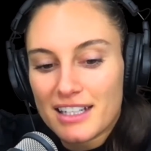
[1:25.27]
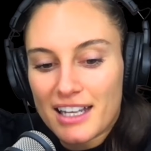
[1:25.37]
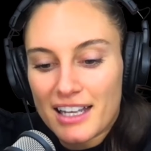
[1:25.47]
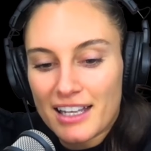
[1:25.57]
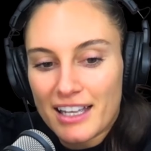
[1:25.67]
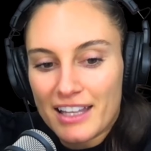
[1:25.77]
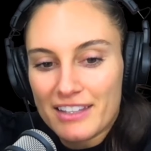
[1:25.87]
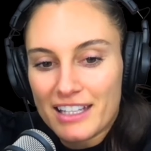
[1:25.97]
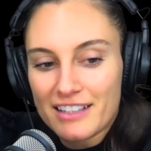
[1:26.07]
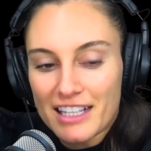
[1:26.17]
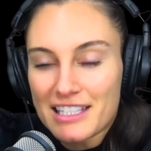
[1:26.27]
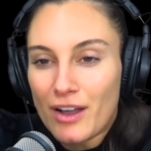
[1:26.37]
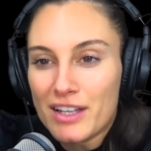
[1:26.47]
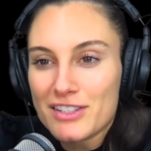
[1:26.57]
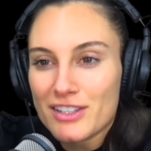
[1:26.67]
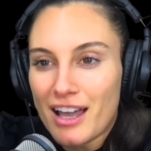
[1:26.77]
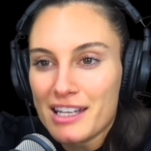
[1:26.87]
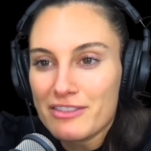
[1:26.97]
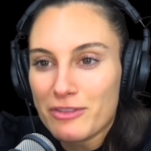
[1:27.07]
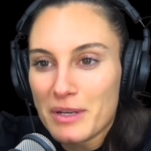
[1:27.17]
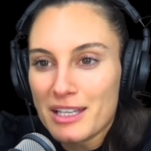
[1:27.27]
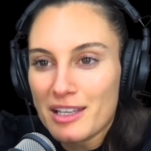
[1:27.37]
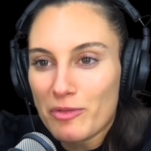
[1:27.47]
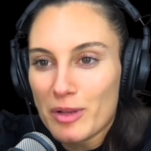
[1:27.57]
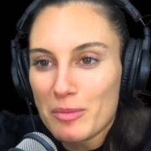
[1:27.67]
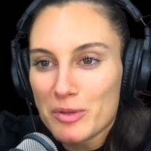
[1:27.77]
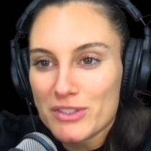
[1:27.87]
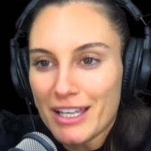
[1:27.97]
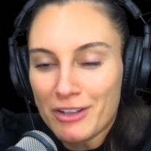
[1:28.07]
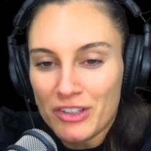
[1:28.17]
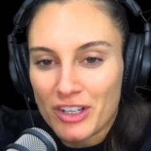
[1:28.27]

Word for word: uh, and then that's how I decide if we if we proceed or